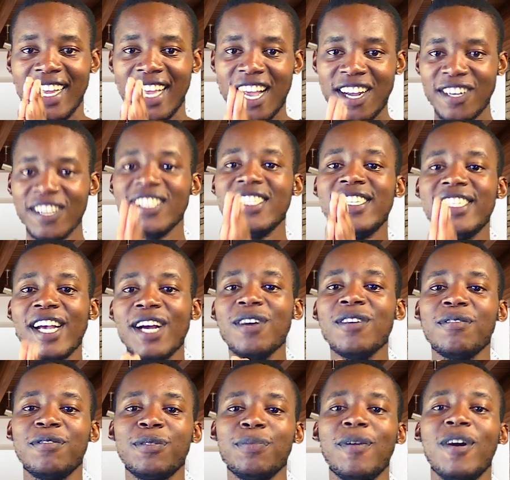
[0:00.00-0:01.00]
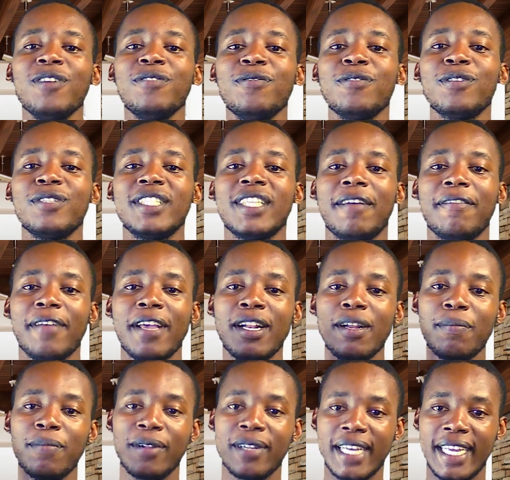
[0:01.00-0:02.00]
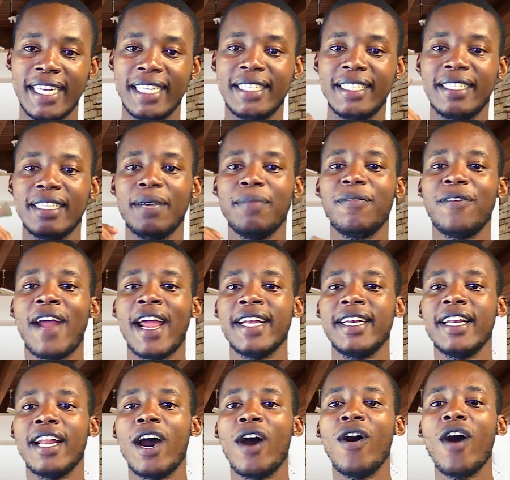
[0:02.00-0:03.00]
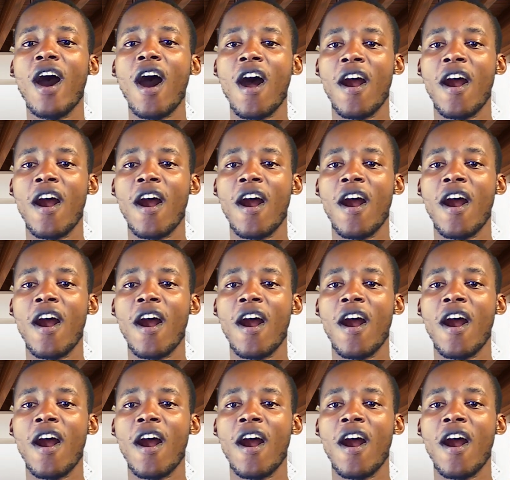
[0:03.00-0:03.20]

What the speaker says: A good chunk of smartphones available in ZIM right now